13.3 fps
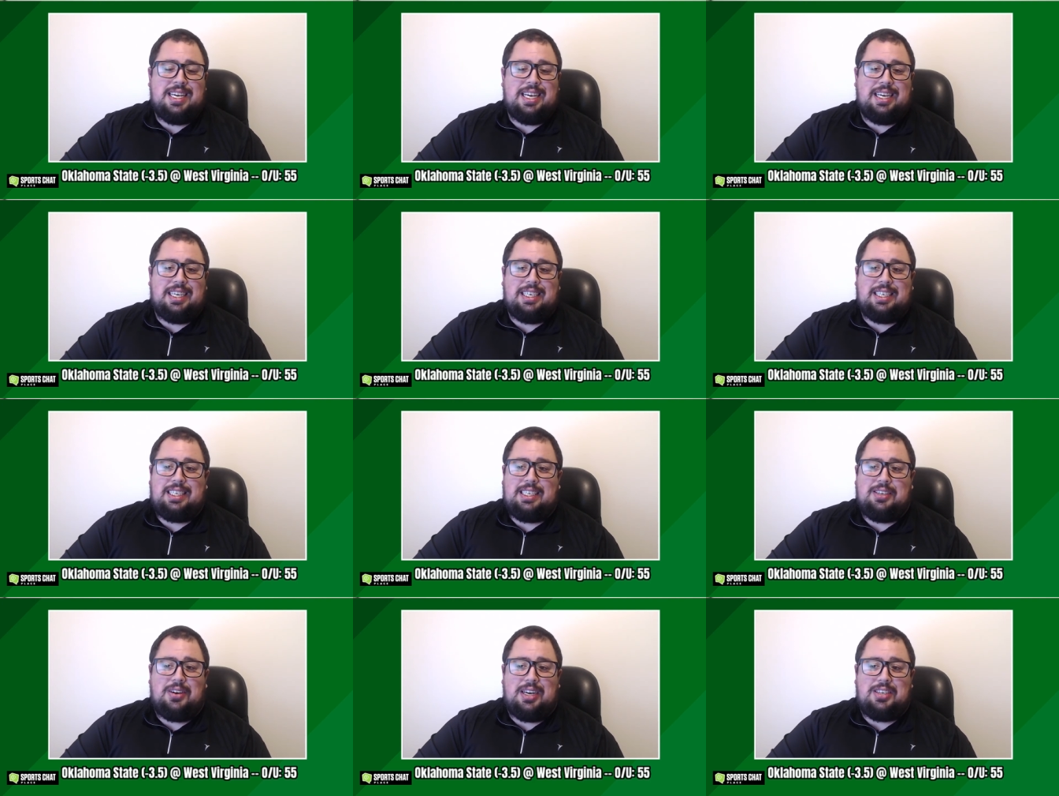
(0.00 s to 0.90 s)
And,
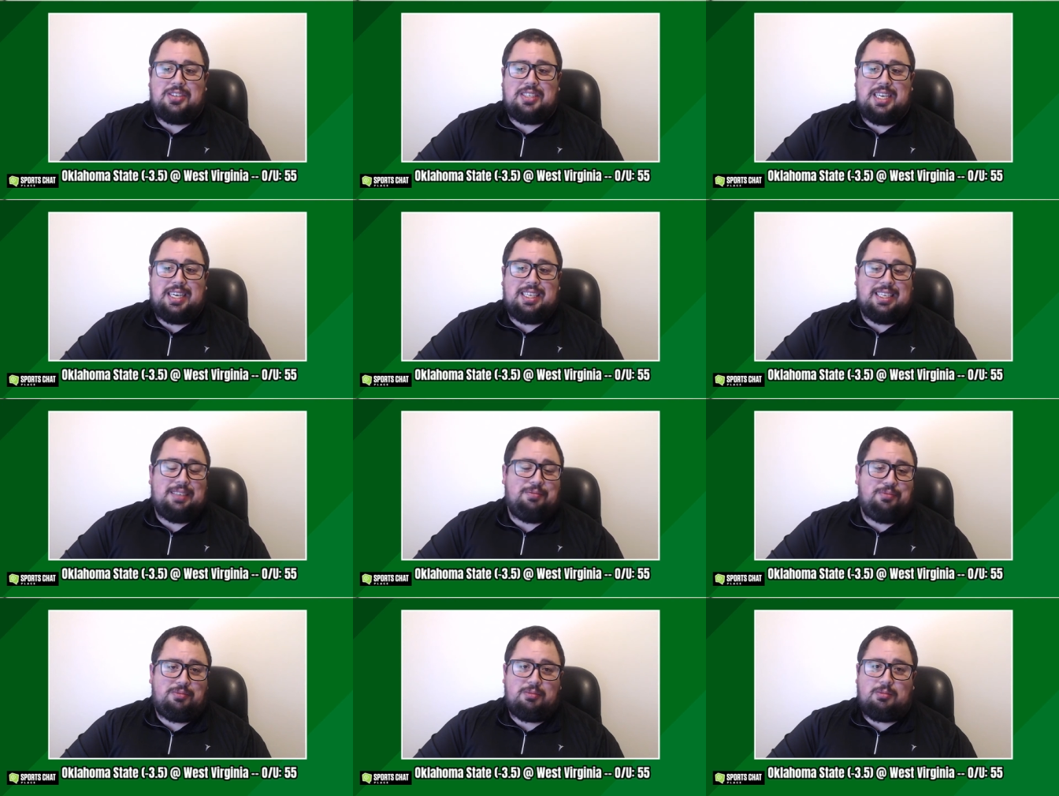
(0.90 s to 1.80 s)
you know, I just think that
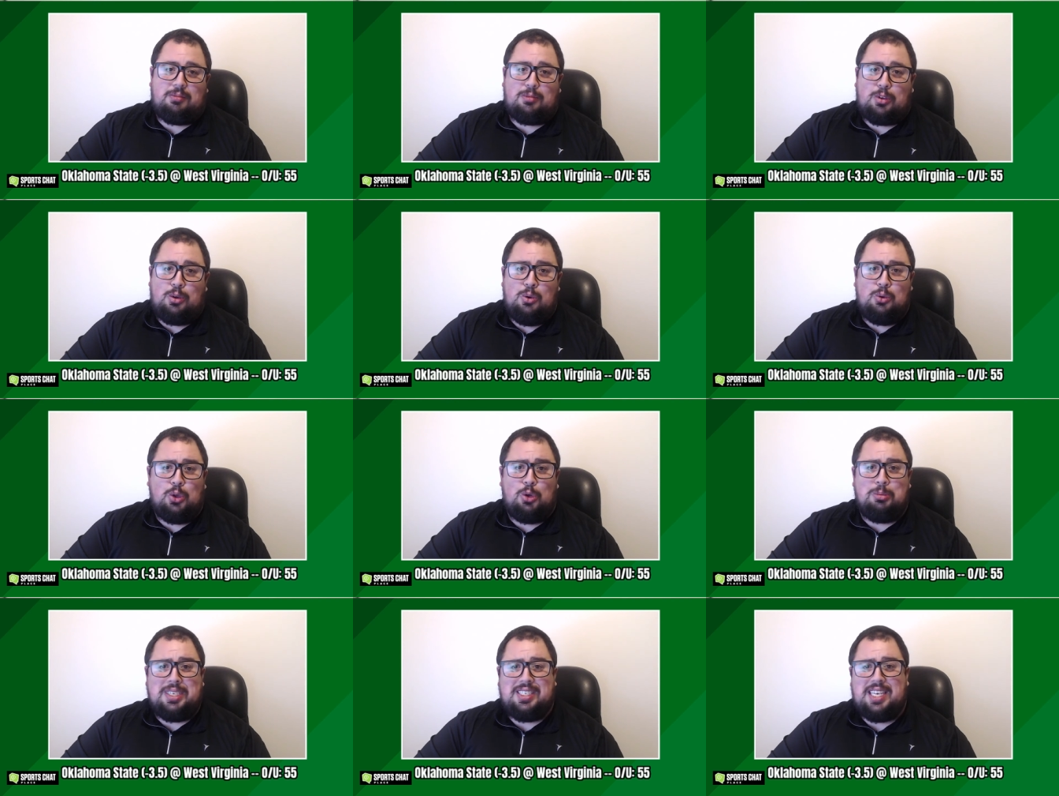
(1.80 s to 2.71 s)

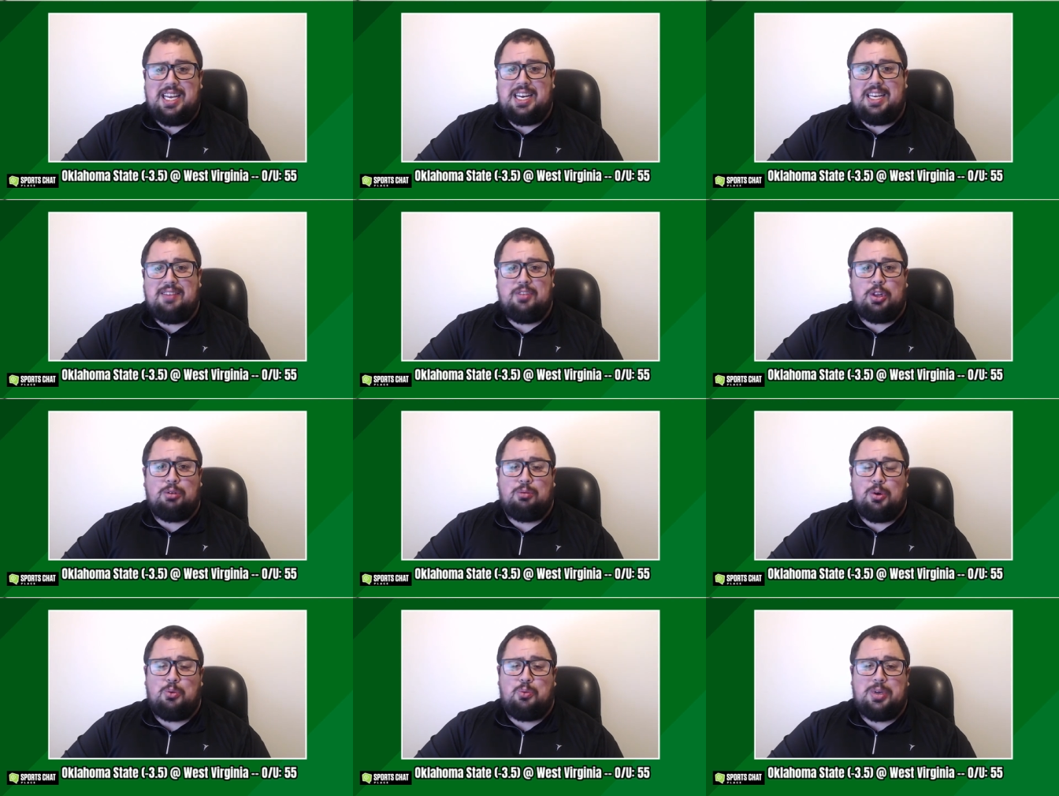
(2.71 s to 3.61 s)
Oklahoma State, even on the
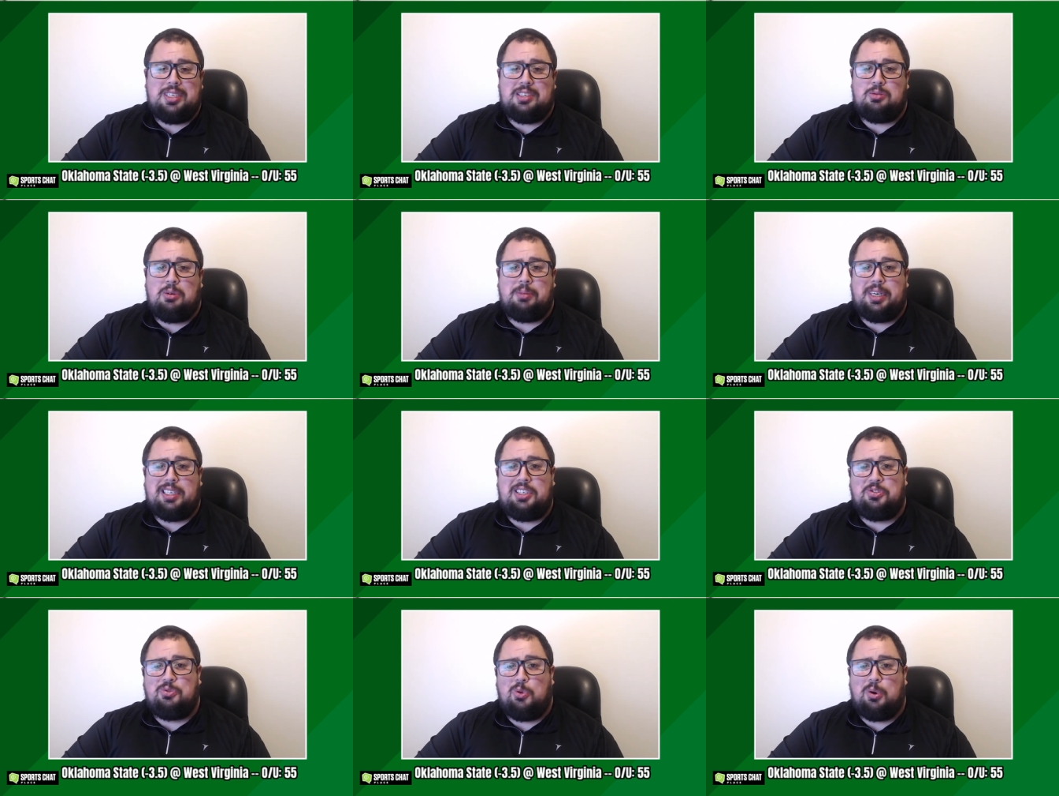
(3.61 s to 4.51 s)
road, wins this one by at
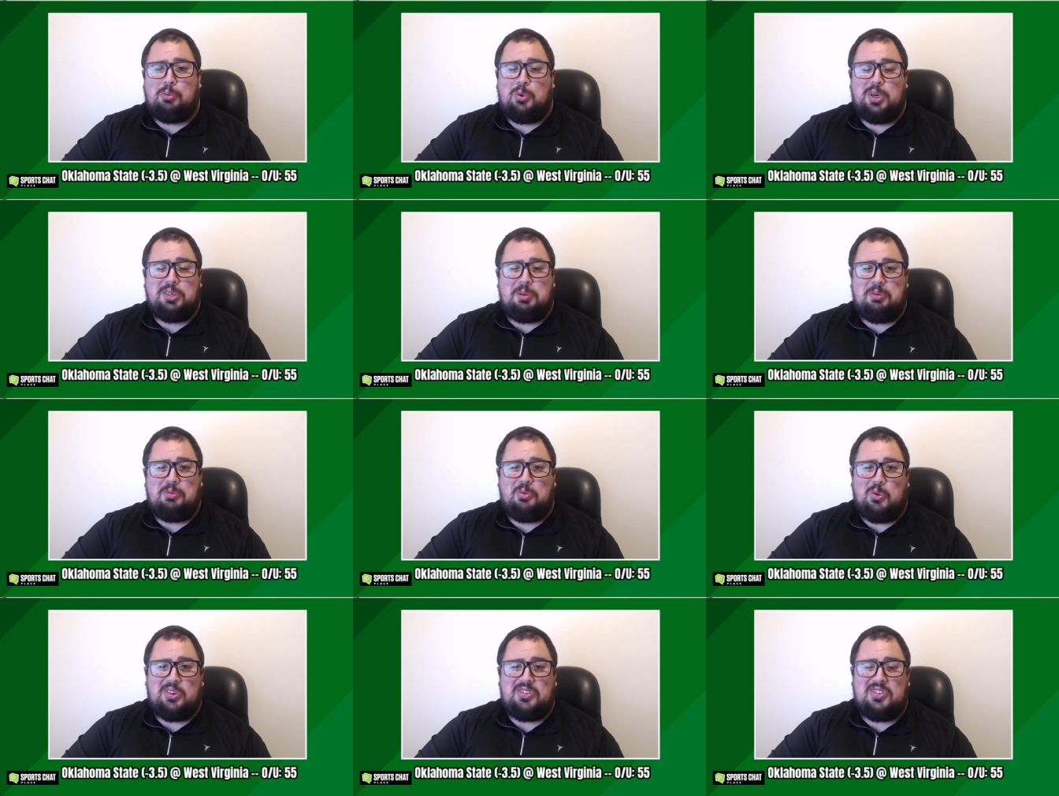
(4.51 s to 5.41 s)
least 4 points, maybe
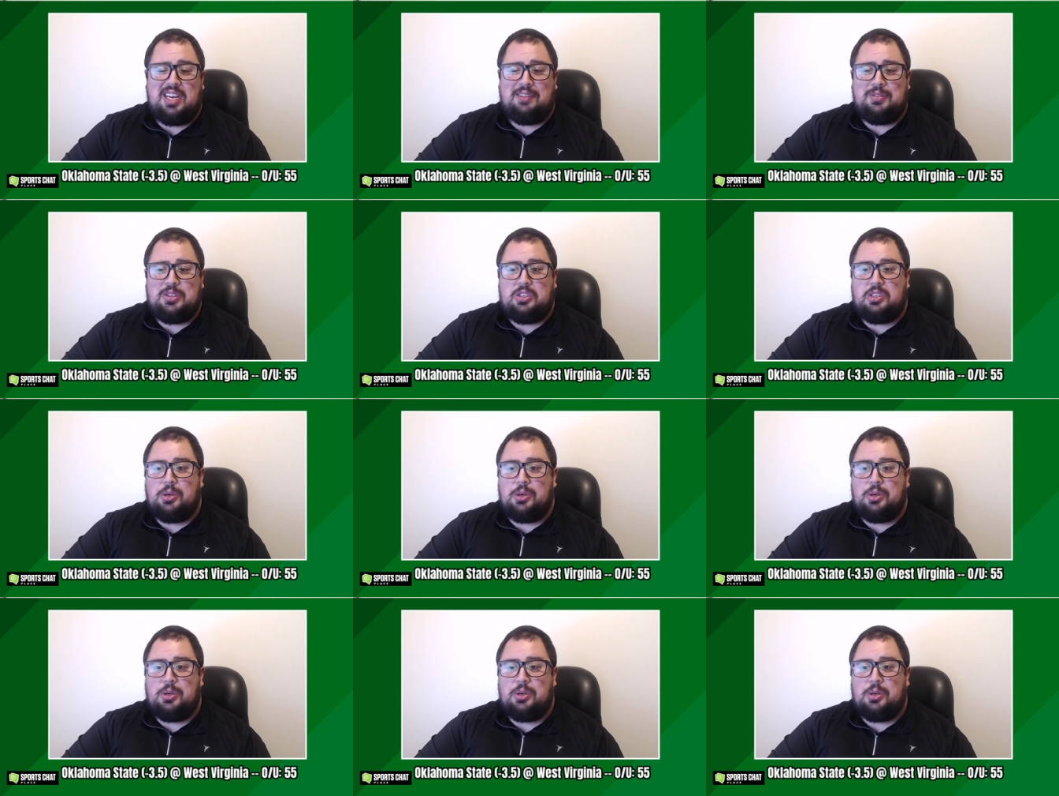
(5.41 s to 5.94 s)
4-7.